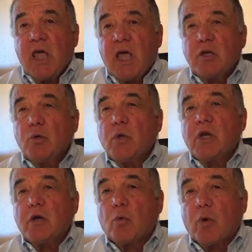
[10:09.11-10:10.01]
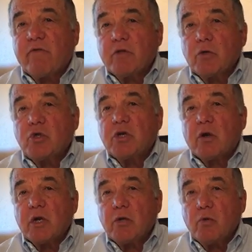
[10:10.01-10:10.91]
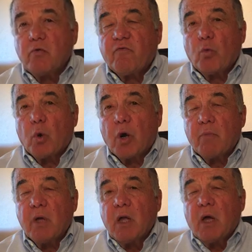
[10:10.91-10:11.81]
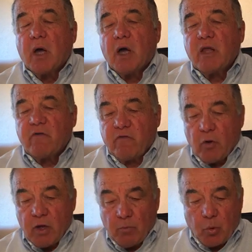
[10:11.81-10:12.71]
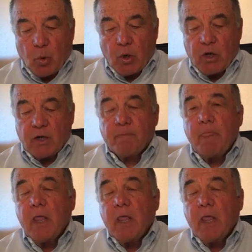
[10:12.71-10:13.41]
and do it in a revolutionary new form is very important.